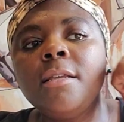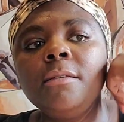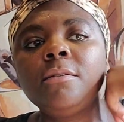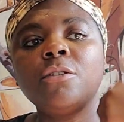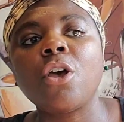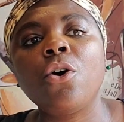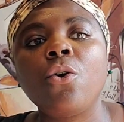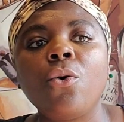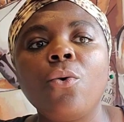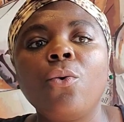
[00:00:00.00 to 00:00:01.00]

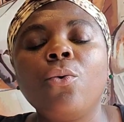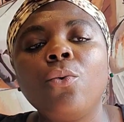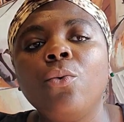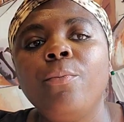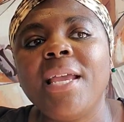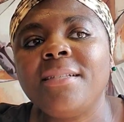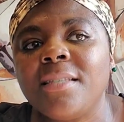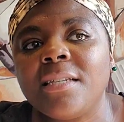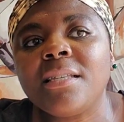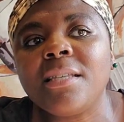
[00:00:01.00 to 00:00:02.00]
So
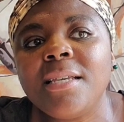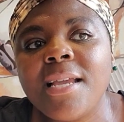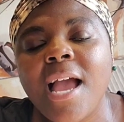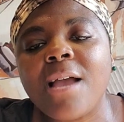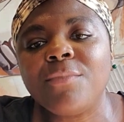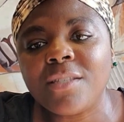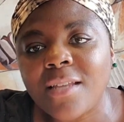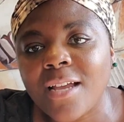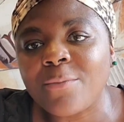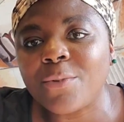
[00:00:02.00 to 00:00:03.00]
basically, I'm
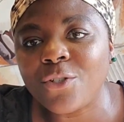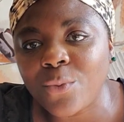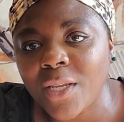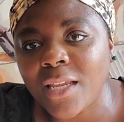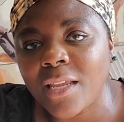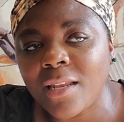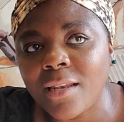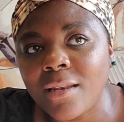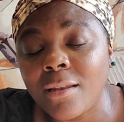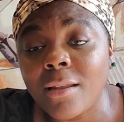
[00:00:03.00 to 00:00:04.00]
stuck
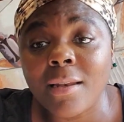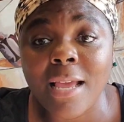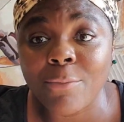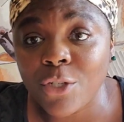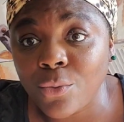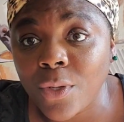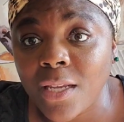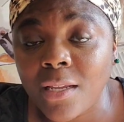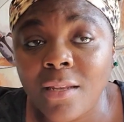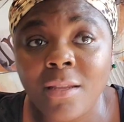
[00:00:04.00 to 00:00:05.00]
between, I'm
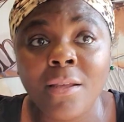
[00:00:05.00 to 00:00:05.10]
between